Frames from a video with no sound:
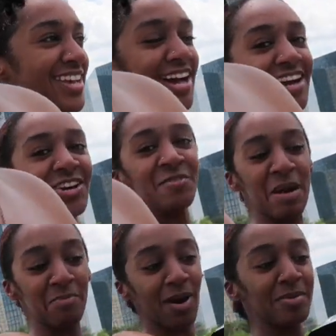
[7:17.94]
I got on
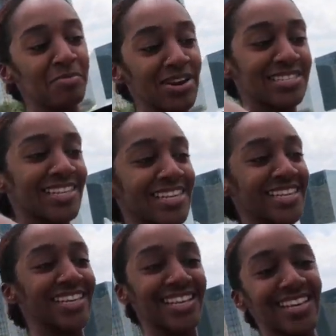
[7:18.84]
my Barbie bracelet. I
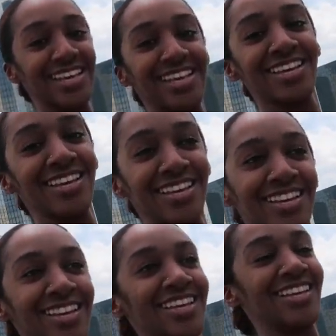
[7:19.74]
might have some Barbie
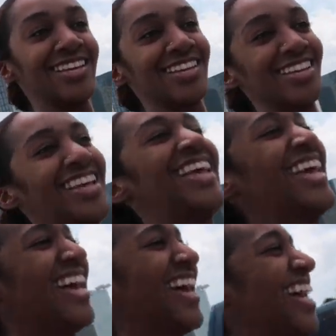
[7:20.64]
bearings in my
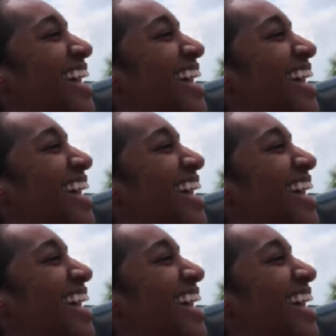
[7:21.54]
bag.